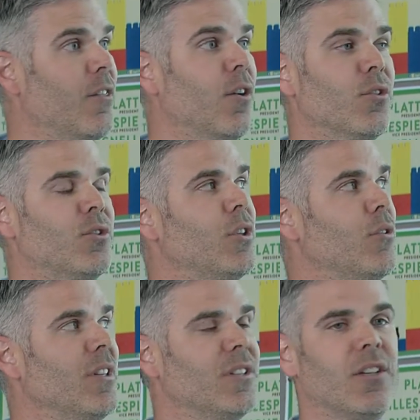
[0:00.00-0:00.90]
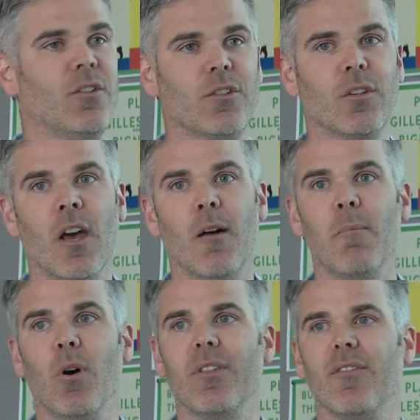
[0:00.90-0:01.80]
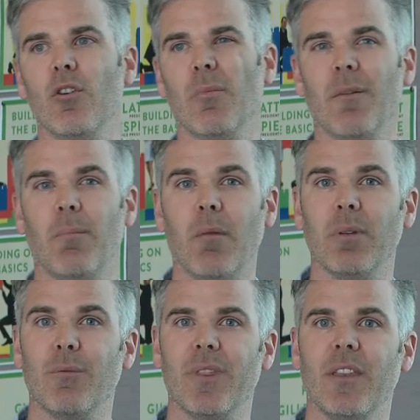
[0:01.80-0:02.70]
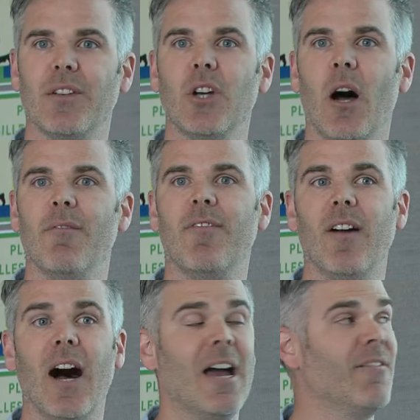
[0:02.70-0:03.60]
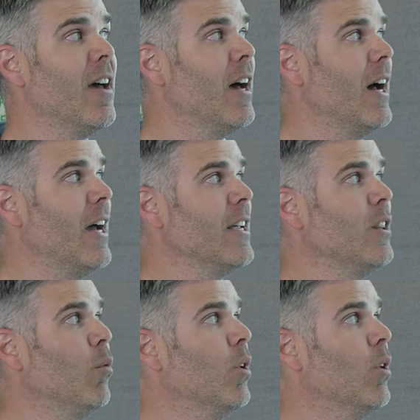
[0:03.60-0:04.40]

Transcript: those two institutes, both of whom are probably within the top 5 in the